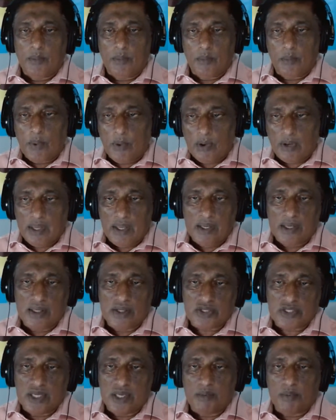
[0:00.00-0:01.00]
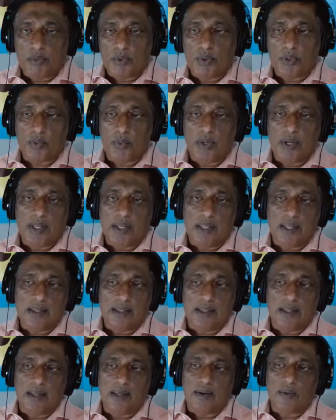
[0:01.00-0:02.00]
walking the same route will
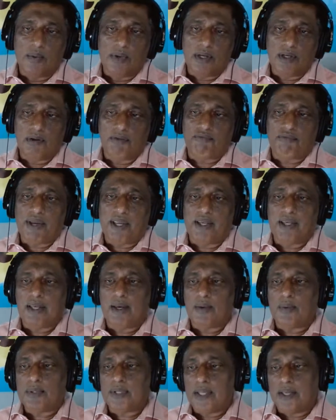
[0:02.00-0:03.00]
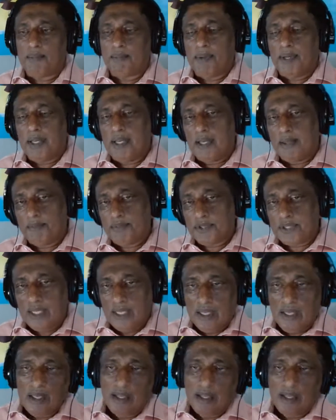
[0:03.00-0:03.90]
get there, only to find out that perhaps